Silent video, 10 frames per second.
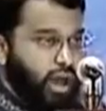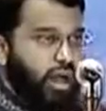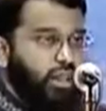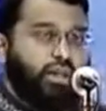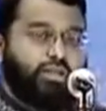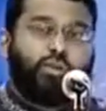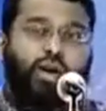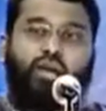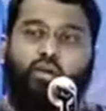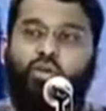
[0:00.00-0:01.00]
Allah
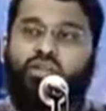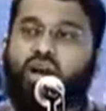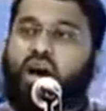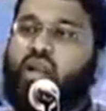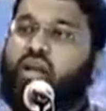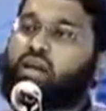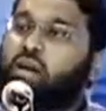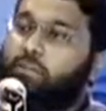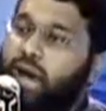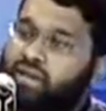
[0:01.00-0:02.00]
subhanahu wa ta'ala
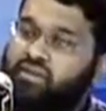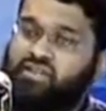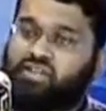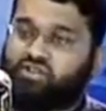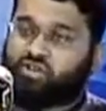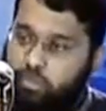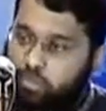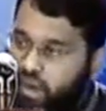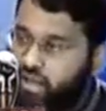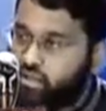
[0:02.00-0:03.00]
commands us to
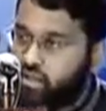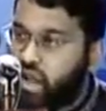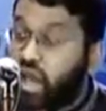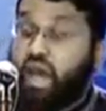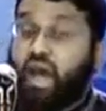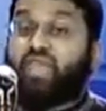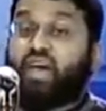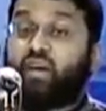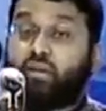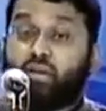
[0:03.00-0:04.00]
repent, and
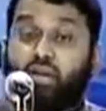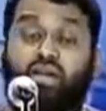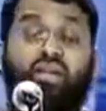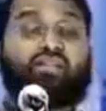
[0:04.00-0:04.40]
then He